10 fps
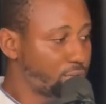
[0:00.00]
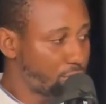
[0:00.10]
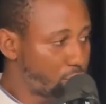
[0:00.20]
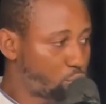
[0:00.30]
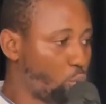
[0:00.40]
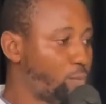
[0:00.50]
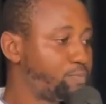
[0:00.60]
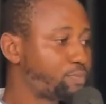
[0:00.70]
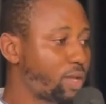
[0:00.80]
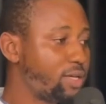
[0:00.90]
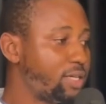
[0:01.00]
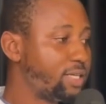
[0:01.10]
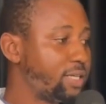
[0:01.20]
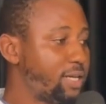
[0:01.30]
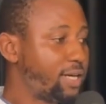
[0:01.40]
So
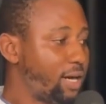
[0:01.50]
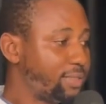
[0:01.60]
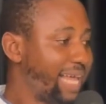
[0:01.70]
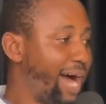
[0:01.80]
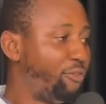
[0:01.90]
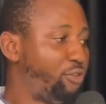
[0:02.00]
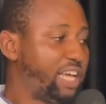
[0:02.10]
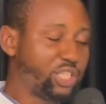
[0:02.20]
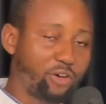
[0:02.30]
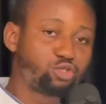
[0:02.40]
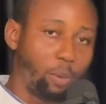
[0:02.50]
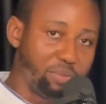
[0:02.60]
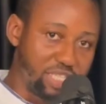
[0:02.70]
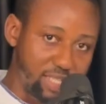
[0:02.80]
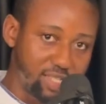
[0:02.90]
now for a deed of
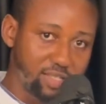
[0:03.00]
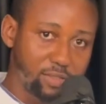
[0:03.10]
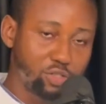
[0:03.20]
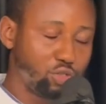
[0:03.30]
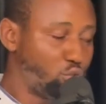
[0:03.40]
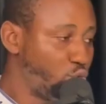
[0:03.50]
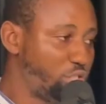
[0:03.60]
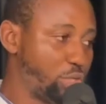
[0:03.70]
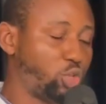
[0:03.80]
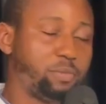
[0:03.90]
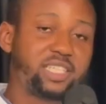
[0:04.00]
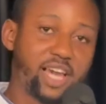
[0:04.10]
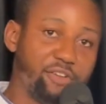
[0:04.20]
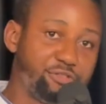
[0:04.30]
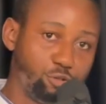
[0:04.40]
sublease, you still want to be
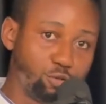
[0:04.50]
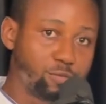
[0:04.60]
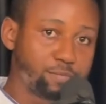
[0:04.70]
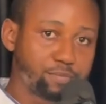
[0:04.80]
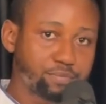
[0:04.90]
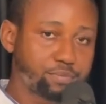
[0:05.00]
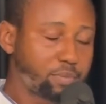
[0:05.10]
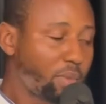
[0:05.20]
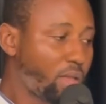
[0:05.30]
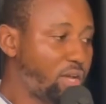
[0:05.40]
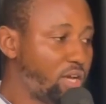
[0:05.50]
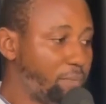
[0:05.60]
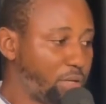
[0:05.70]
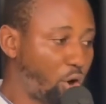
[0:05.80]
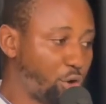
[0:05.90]
careful,
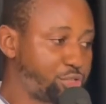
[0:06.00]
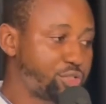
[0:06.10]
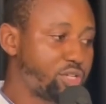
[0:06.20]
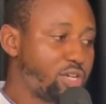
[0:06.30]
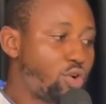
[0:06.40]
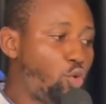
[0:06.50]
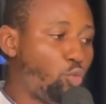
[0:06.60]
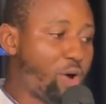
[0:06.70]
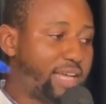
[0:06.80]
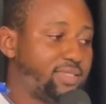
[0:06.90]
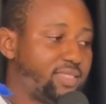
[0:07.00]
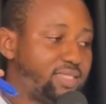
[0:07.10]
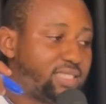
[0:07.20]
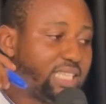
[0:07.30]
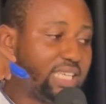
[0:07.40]
because when
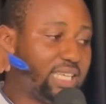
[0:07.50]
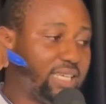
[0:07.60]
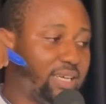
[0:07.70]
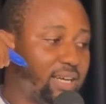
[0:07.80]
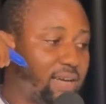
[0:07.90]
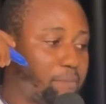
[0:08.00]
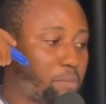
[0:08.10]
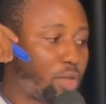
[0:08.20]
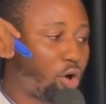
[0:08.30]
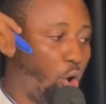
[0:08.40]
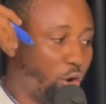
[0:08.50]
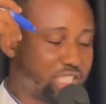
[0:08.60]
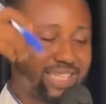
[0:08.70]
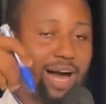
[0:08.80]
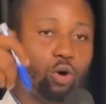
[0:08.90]
the
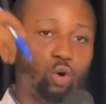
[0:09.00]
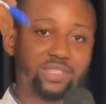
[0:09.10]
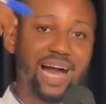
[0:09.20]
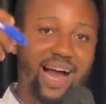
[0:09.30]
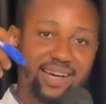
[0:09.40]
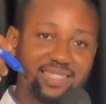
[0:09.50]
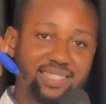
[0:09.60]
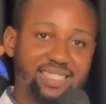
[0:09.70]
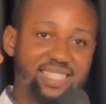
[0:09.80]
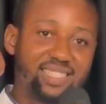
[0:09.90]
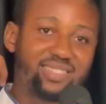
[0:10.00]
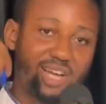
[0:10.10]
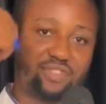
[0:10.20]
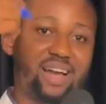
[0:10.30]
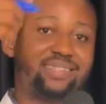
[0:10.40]
original owner is
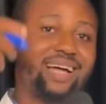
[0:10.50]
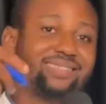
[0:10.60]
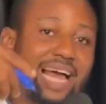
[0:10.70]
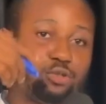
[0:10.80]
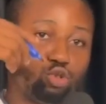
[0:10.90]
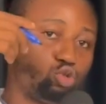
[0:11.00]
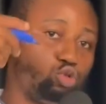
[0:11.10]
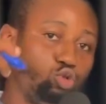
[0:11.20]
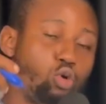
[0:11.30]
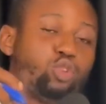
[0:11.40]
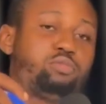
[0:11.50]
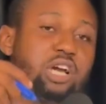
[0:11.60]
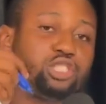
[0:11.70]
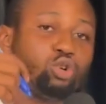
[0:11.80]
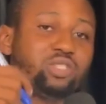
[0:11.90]
transferring that title to you, you want to
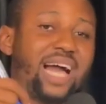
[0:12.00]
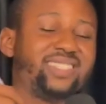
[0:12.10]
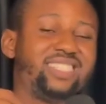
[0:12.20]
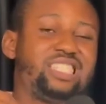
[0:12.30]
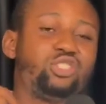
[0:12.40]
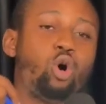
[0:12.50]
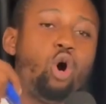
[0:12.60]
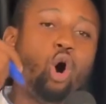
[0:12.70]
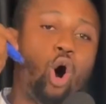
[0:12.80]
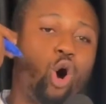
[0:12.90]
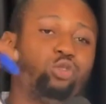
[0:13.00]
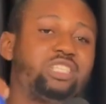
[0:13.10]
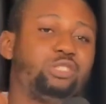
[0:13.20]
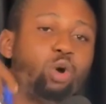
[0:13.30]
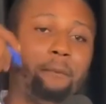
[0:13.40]
make sure that it's all
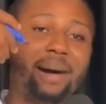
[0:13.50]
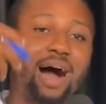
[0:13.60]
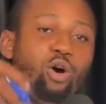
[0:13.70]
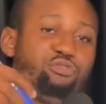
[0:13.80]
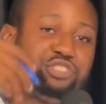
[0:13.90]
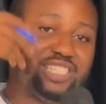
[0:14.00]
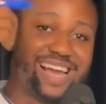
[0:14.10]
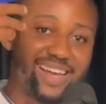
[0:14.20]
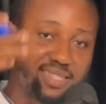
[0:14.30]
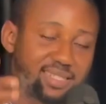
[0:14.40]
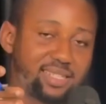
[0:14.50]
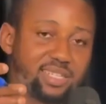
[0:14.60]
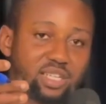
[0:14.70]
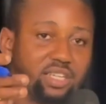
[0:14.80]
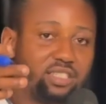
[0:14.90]
the number of years
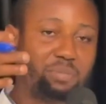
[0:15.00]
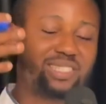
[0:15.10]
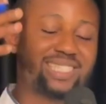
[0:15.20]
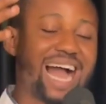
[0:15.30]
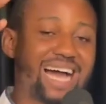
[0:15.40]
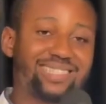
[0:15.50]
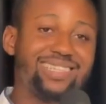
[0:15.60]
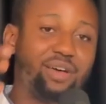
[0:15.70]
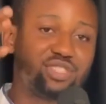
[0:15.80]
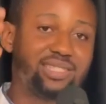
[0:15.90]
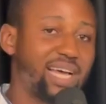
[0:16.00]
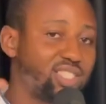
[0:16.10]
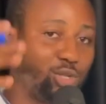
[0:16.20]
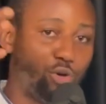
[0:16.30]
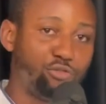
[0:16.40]
the person has left in that
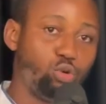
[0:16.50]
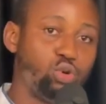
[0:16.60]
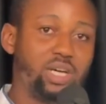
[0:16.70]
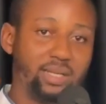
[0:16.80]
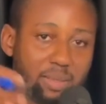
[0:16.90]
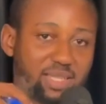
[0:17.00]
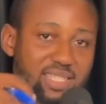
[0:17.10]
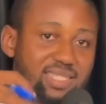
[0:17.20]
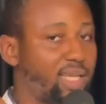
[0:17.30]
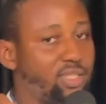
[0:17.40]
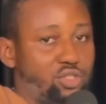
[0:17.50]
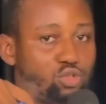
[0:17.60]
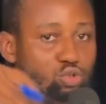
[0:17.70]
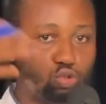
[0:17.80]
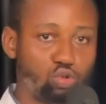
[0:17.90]
C or O, and the person is sending
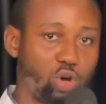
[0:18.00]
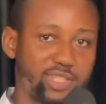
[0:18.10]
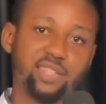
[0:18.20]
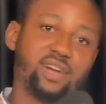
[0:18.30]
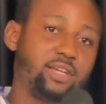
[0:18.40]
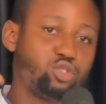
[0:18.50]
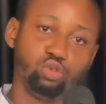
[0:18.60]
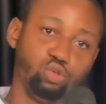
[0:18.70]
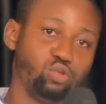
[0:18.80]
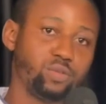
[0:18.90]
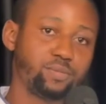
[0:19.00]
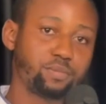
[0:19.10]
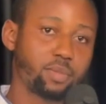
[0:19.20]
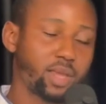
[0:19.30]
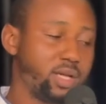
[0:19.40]
to you or transferring to you.
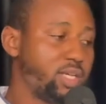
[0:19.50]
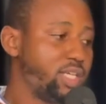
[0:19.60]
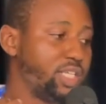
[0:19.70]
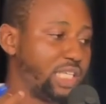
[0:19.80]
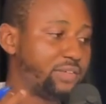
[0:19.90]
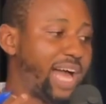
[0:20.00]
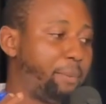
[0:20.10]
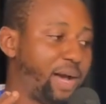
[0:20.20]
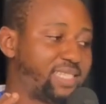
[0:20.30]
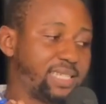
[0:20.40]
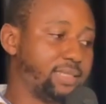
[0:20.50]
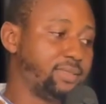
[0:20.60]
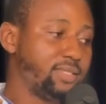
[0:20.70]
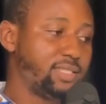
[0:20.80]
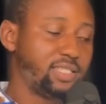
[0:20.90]
If that
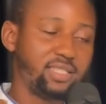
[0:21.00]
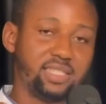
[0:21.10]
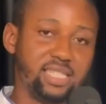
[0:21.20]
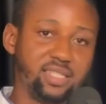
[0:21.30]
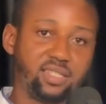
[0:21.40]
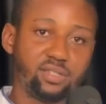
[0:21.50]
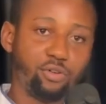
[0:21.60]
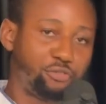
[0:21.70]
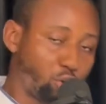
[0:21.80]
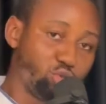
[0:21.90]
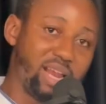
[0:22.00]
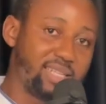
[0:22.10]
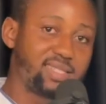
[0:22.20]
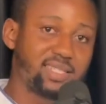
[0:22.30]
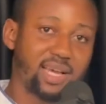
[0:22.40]
person is
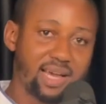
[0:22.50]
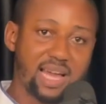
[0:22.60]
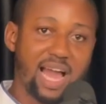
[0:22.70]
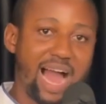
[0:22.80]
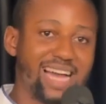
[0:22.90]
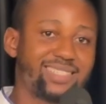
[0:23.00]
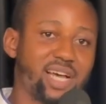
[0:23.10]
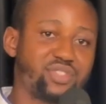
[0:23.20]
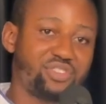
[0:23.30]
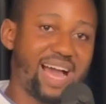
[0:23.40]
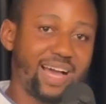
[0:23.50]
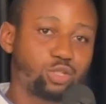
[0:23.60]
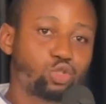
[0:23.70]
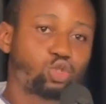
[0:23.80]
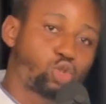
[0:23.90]
fraudulent and transfer
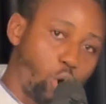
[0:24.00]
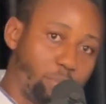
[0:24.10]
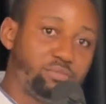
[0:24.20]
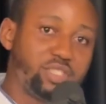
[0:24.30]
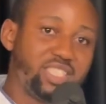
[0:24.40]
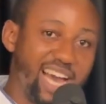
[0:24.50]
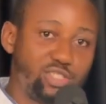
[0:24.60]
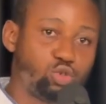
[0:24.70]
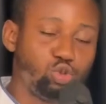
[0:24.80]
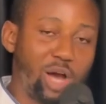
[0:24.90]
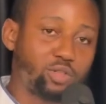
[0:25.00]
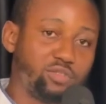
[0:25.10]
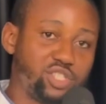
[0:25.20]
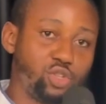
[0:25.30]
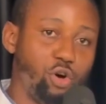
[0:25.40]
some years to you out of
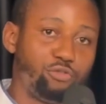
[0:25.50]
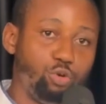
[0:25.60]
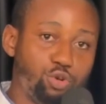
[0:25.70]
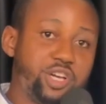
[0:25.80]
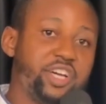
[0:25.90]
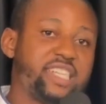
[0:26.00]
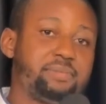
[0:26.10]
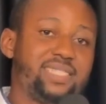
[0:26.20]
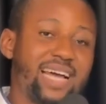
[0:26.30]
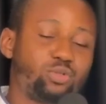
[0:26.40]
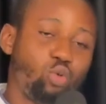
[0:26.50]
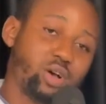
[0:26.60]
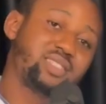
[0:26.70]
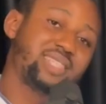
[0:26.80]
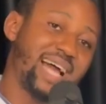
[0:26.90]
the C or O, it means that
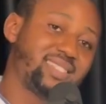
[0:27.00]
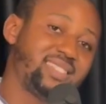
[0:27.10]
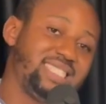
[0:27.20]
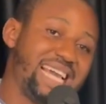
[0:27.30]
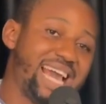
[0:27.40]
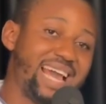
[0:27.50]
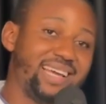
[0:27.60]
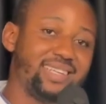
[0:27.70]
once that year